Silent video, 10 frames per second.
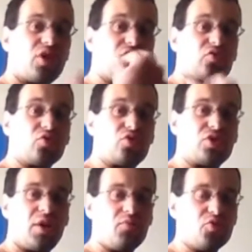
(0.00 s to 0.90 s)
But
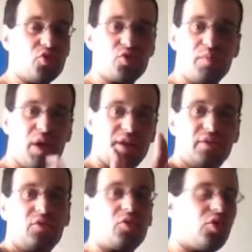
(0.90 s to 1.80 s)
again, if I marry a
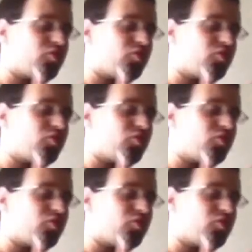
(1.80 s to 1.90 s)
black woman,